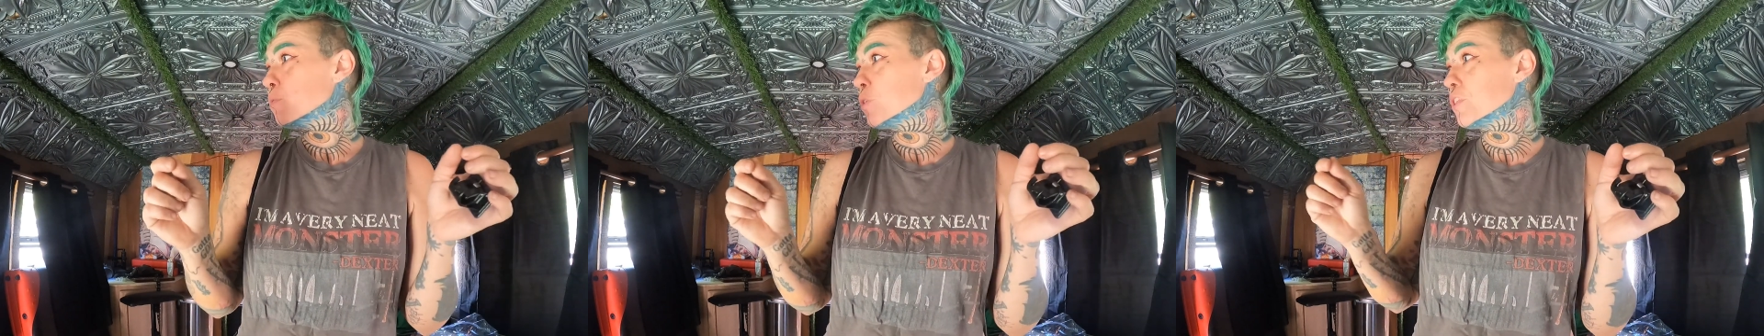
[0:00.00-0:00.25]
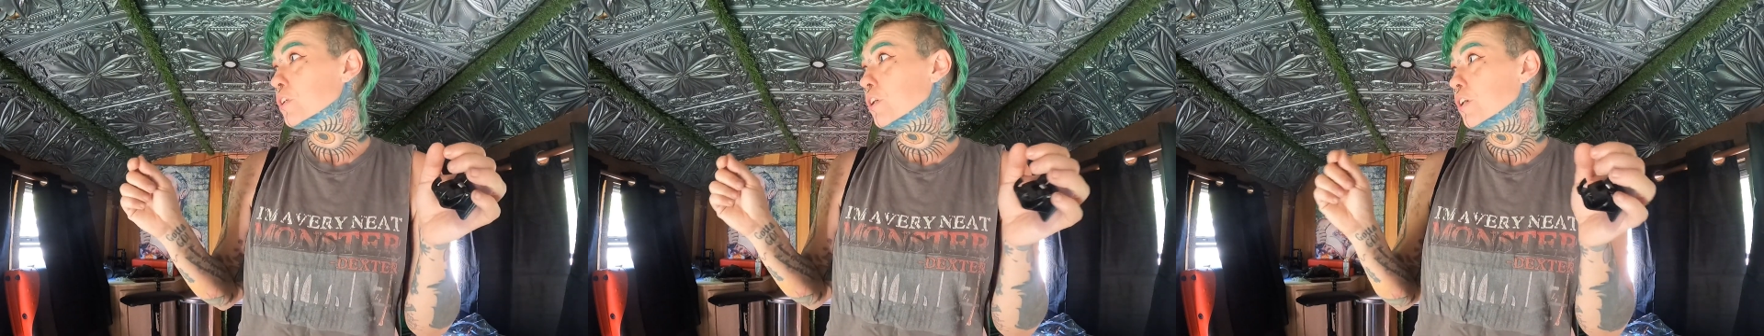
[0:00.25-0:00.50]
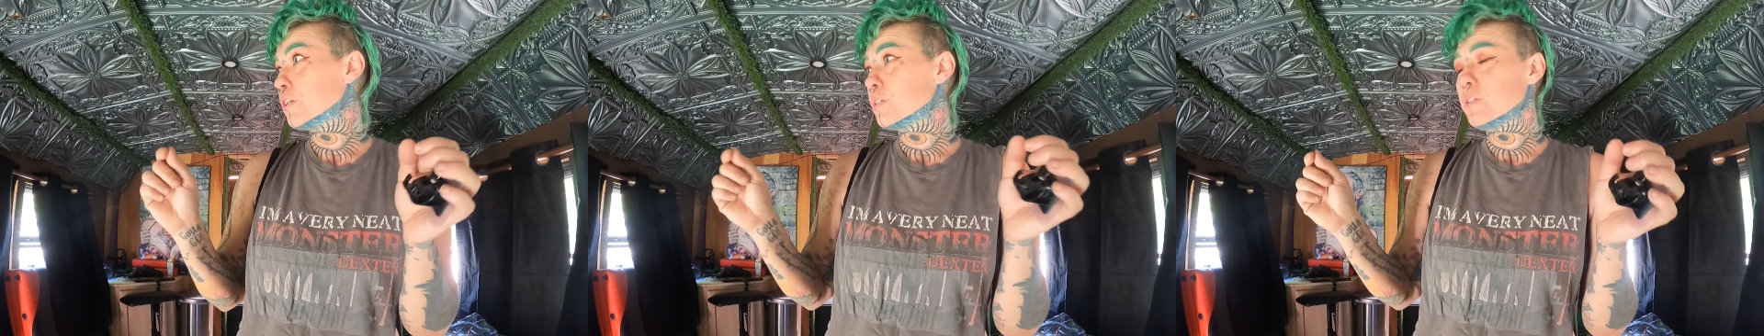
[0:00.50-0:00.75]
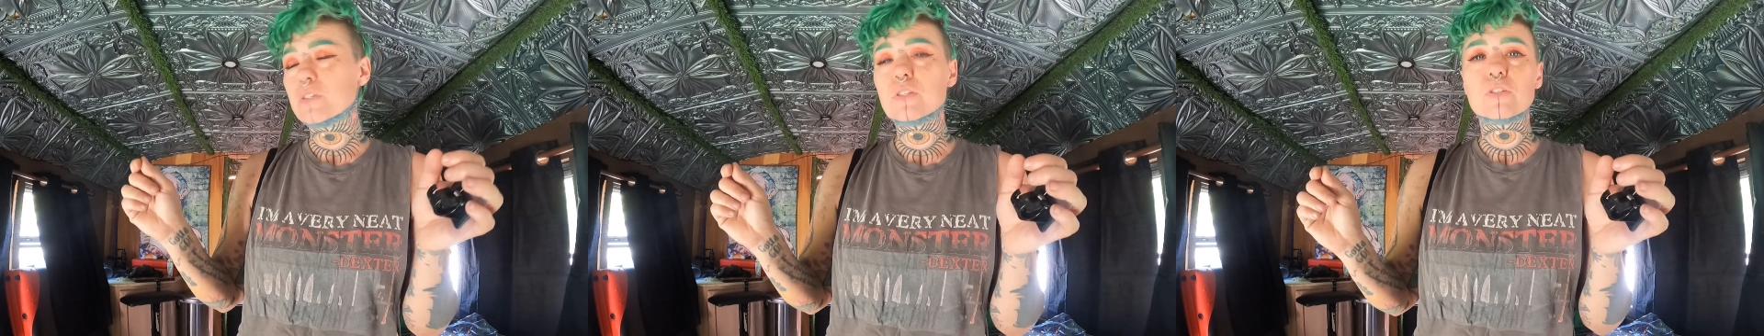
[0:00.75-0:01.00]
with the
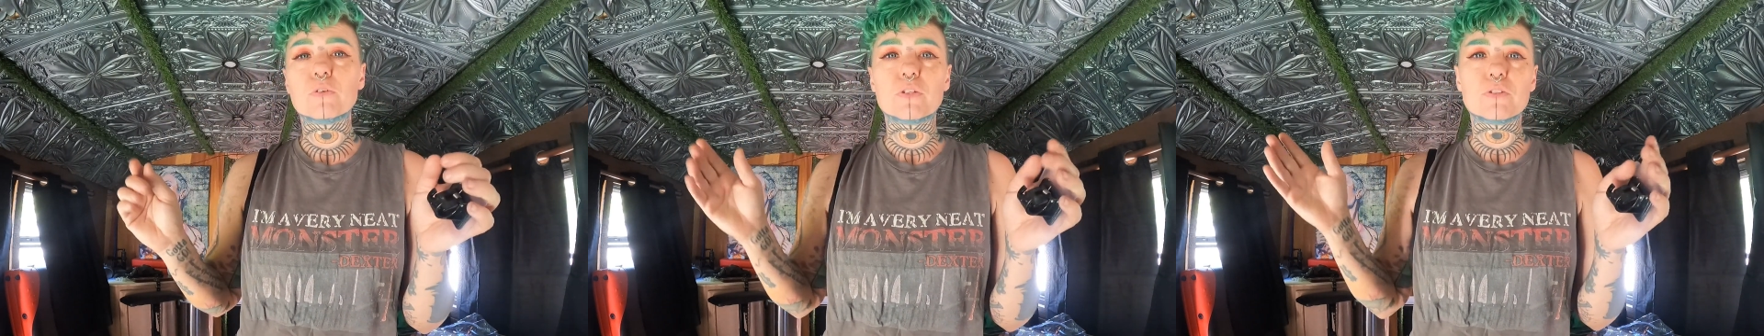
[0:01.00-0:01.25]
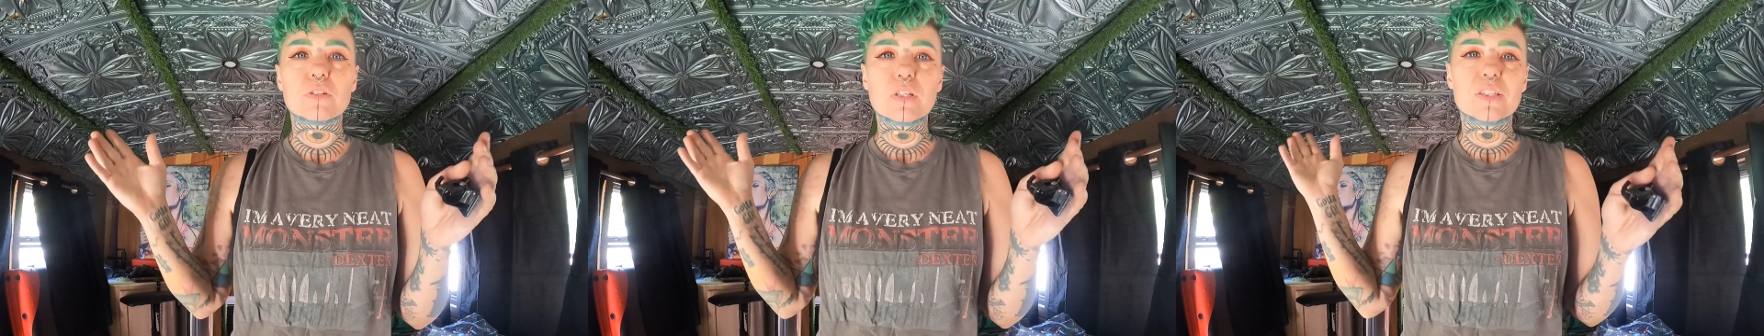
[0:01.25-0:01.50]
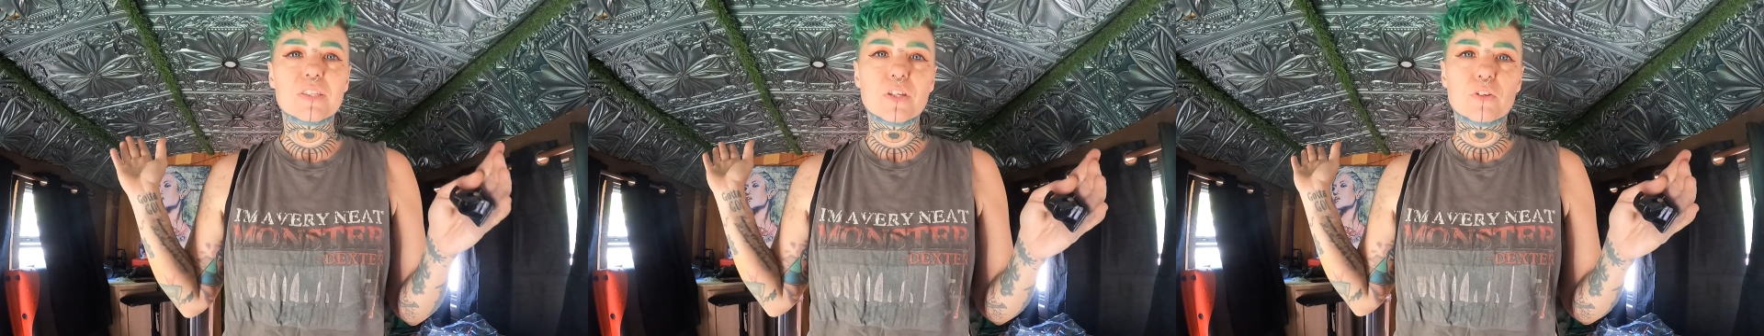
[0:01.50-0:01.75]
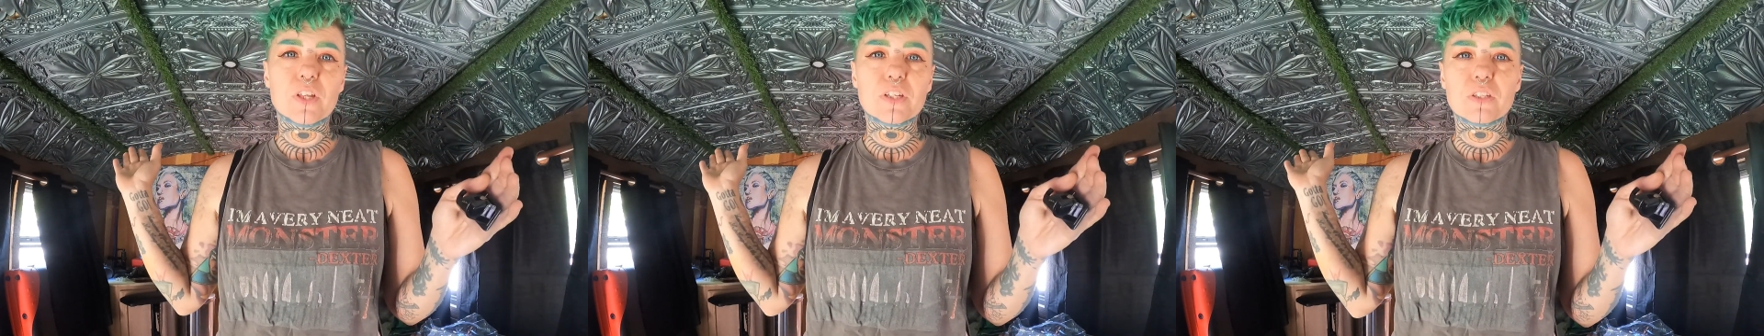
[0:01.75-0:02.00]
curtains, so
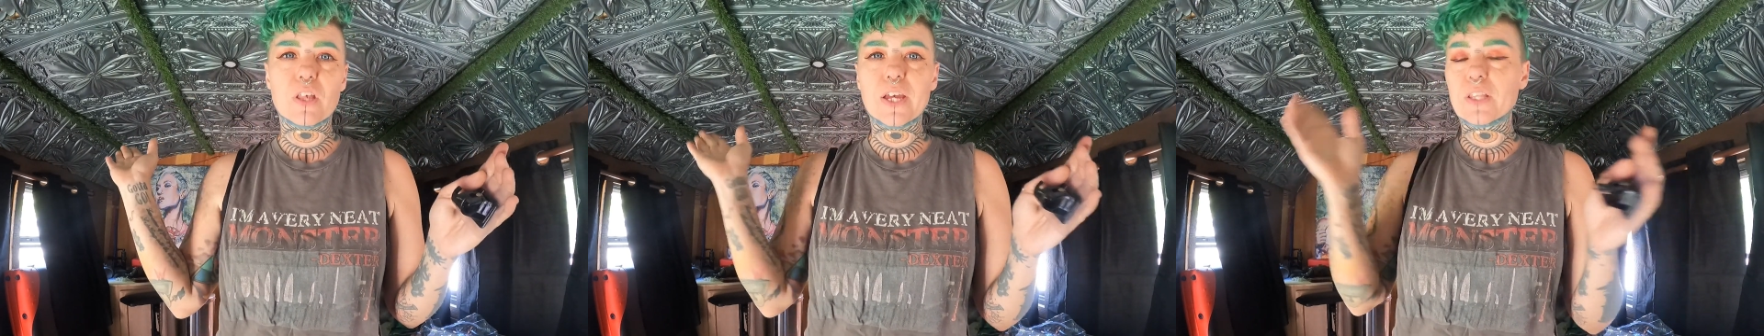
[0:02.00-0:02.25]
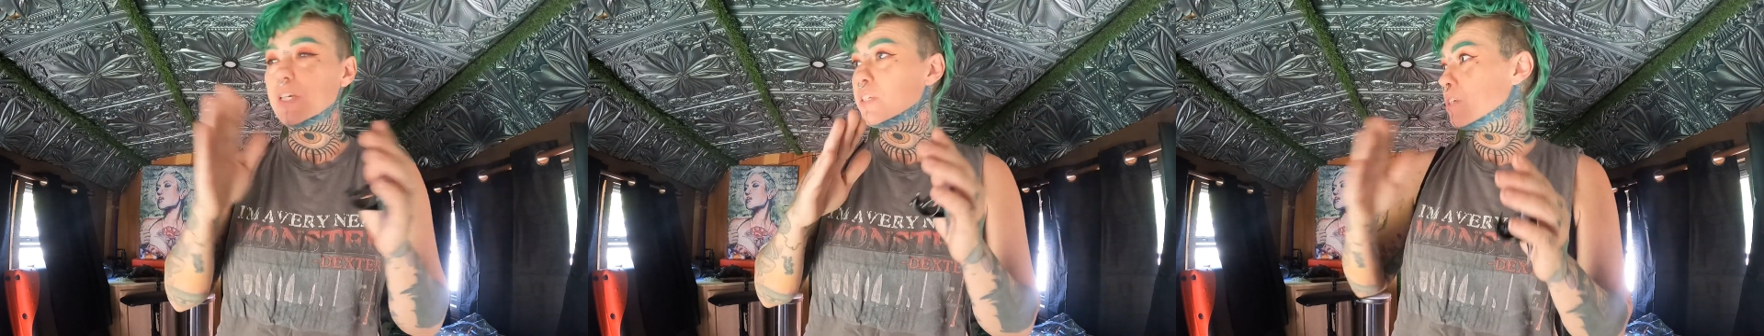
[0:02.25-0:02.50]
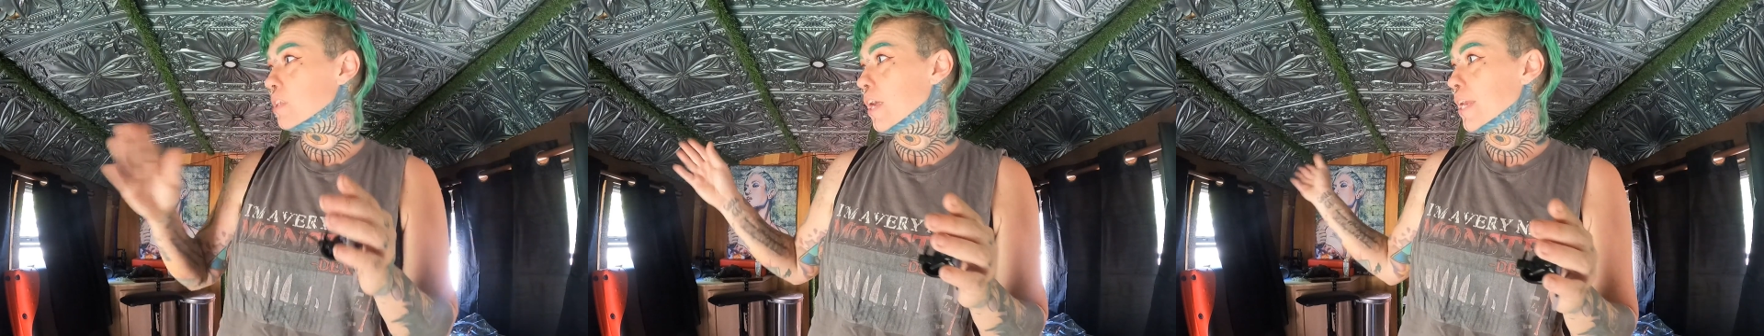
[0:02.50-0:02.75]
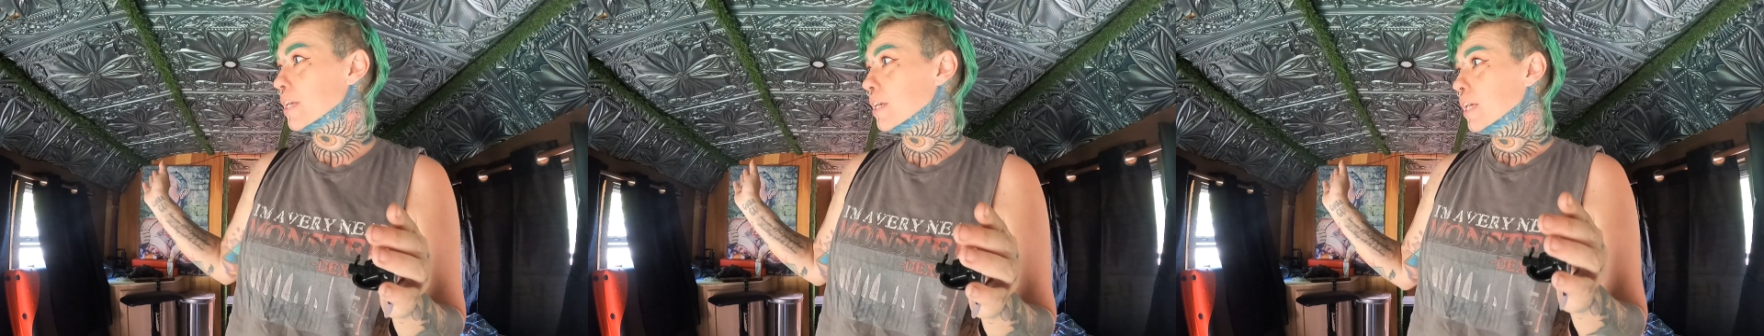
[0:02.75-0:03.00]
they're less likely to
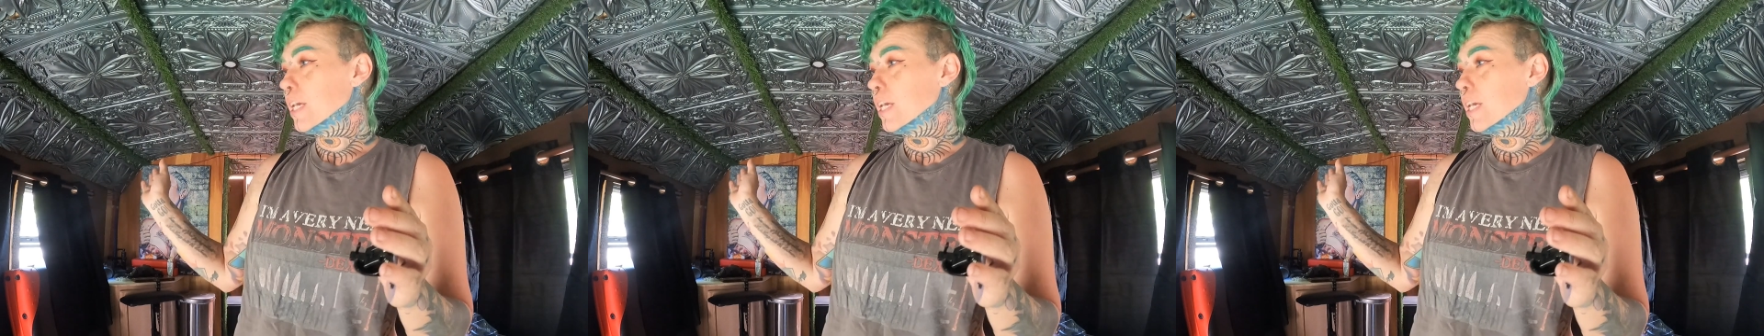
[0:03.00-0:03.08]
like